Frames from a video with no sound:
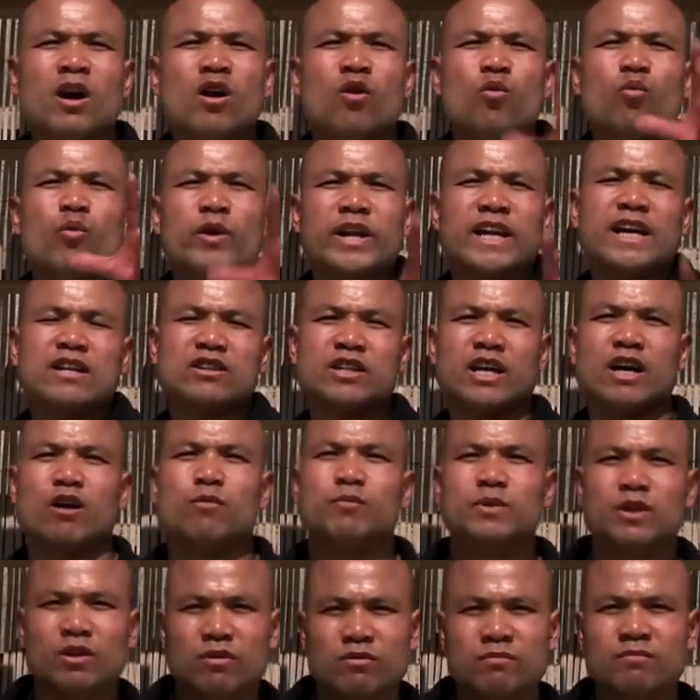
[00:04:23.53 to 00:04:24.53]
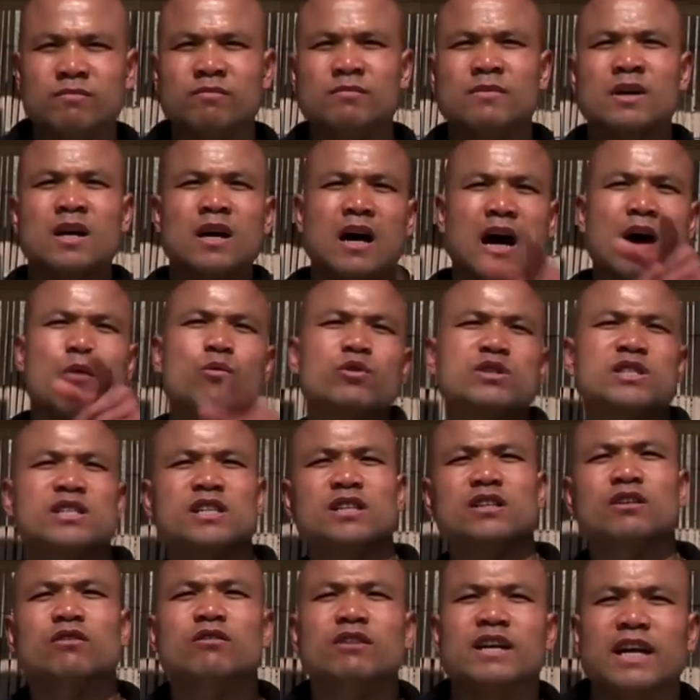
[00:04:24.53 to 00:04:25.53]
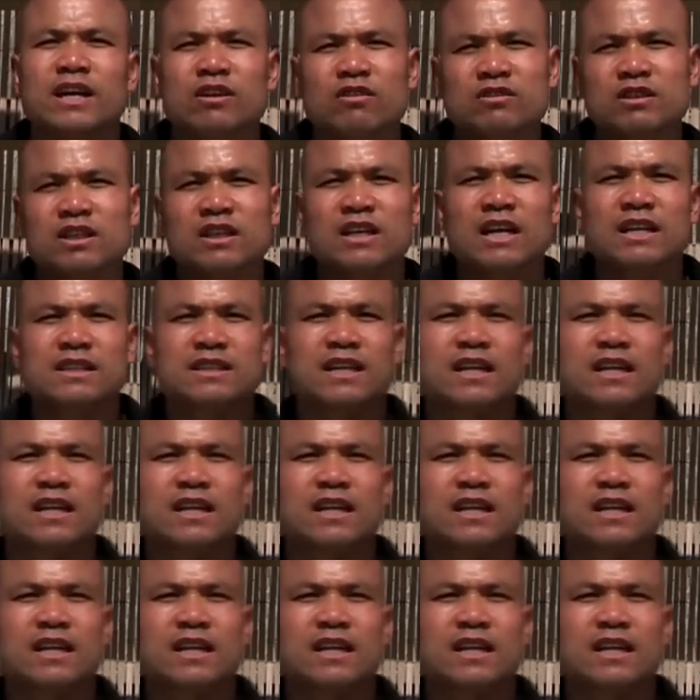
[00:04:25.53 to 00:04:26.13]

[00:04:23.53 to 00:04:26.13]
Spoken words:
we're there to help you. I will see you again until next